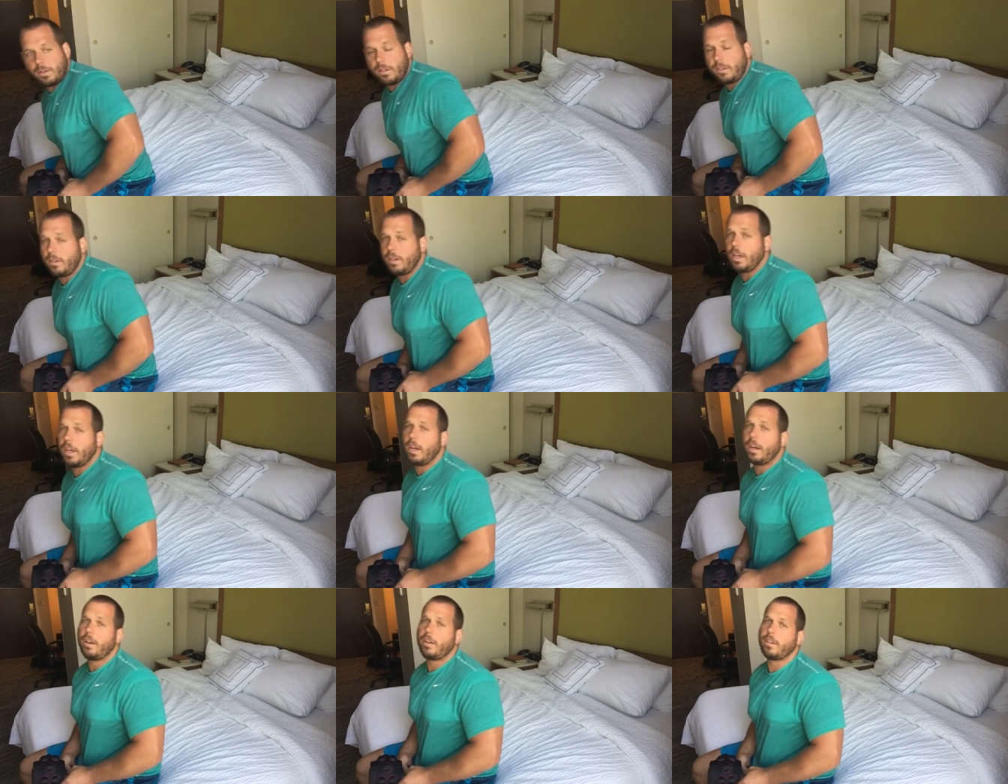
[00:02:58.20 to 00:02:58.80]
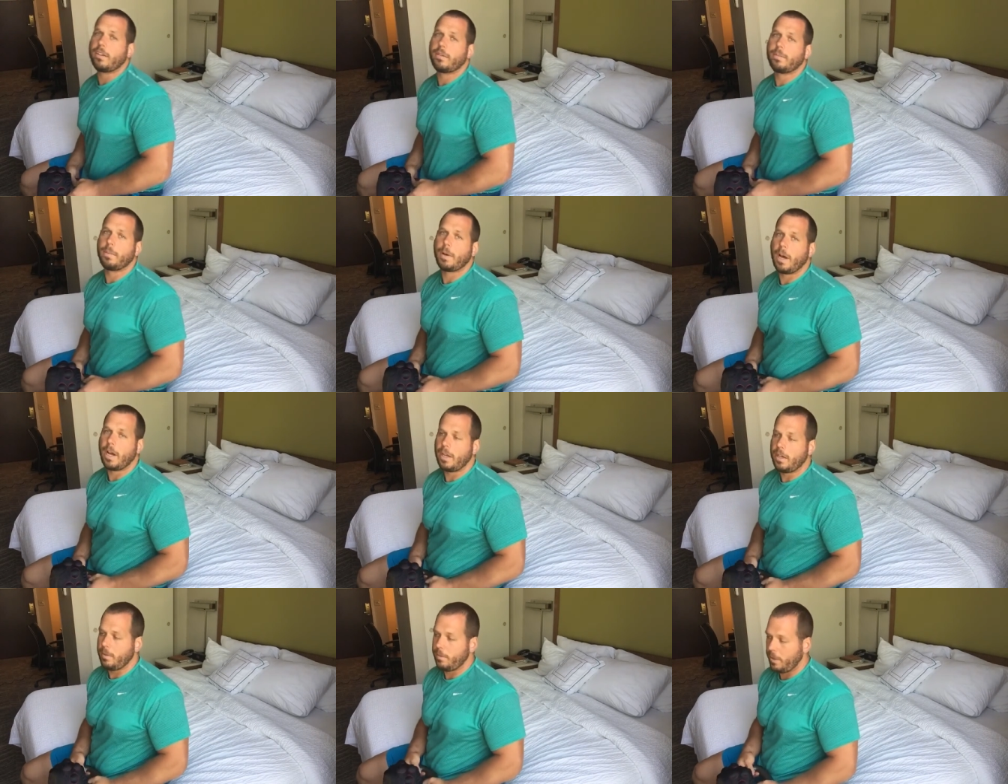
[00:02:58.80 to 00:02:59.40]
once you got it on the
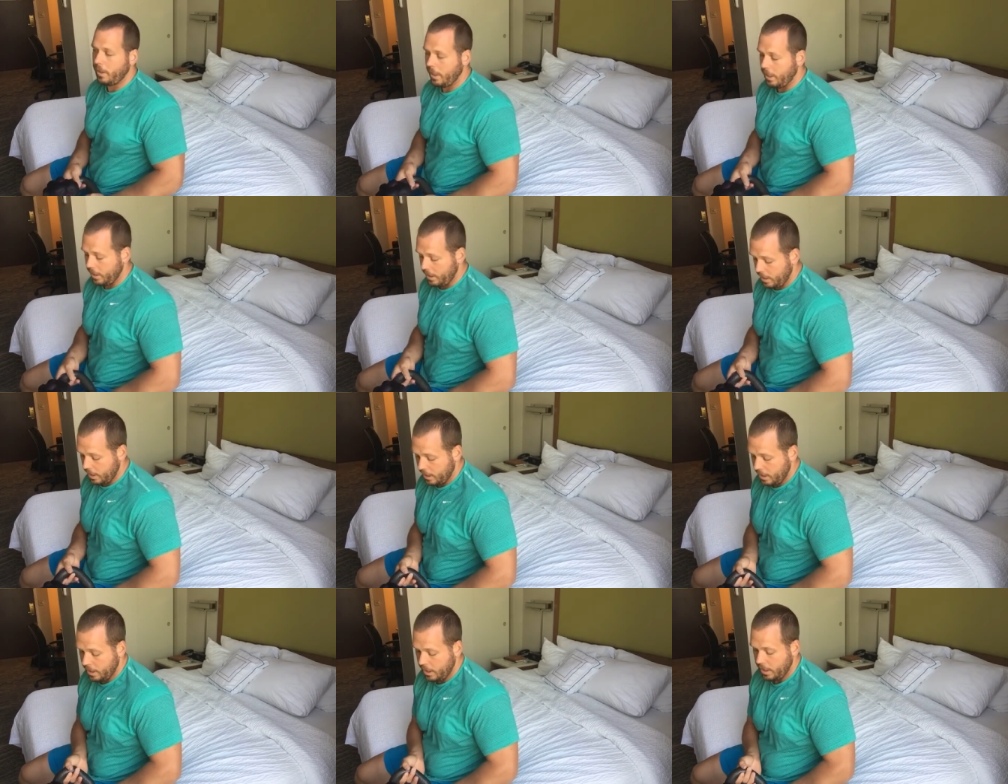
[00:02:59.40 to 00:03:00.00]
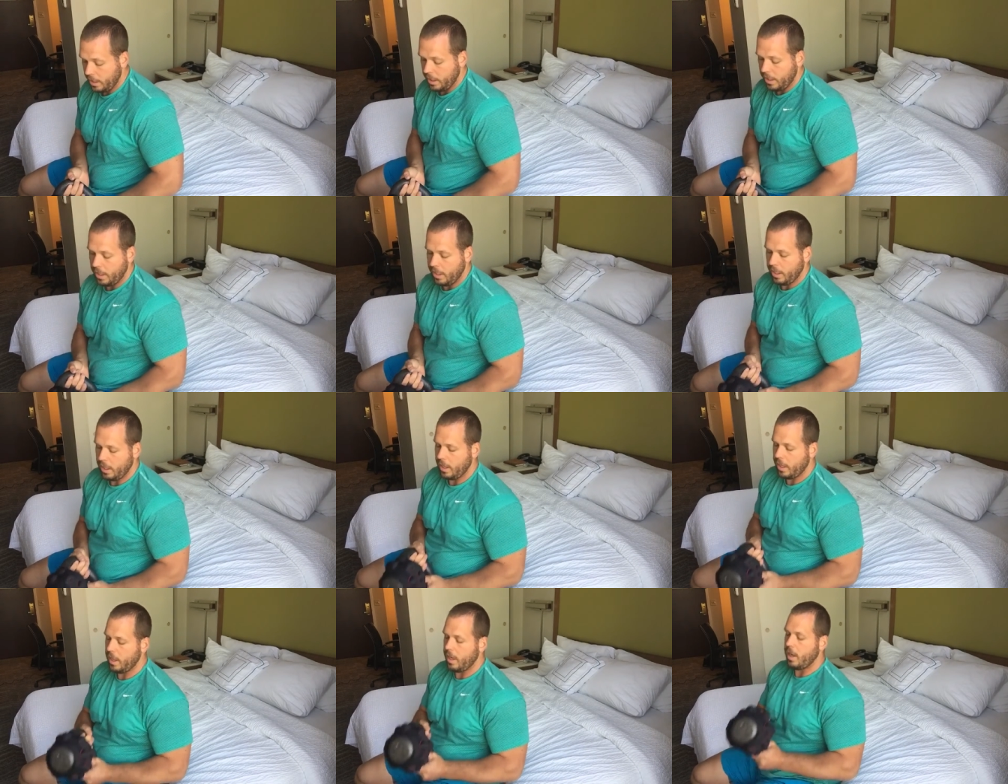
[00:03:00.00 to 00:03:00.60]
spot you want it on.
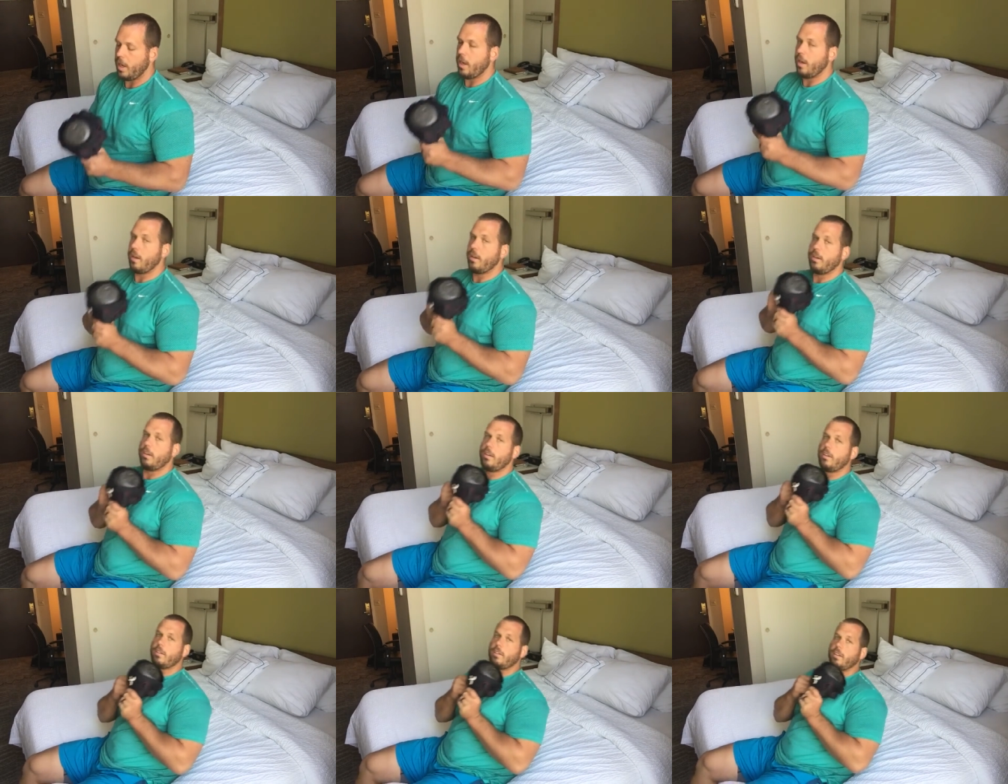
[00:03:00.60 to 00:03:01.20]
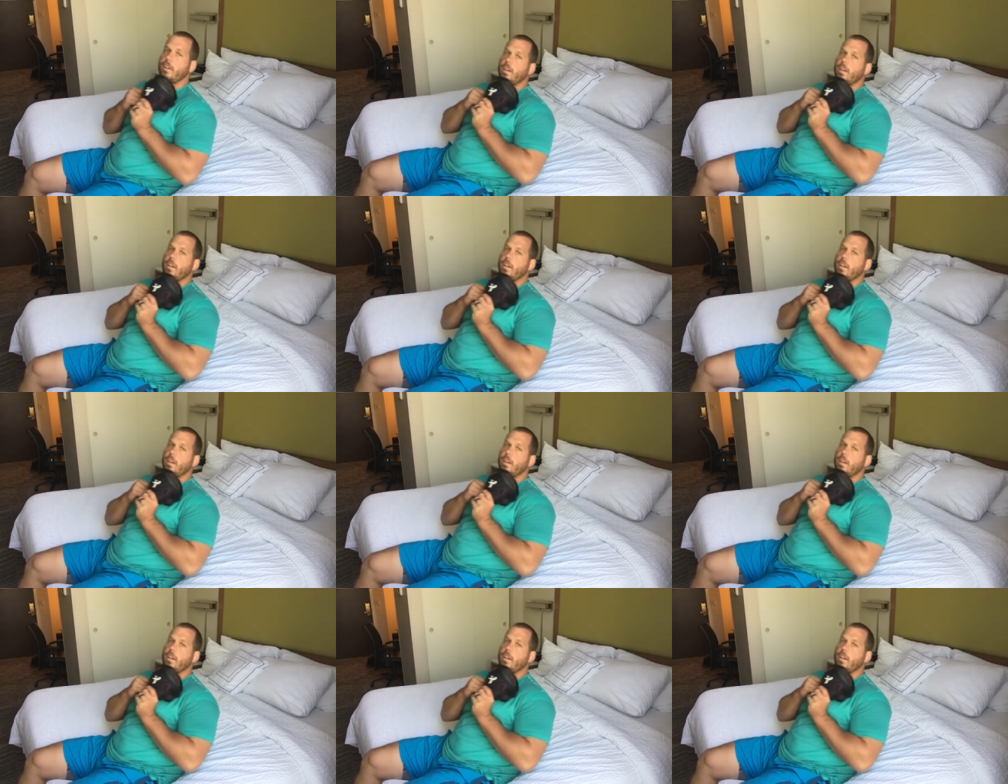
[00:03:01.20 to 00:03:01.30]
Uh, you just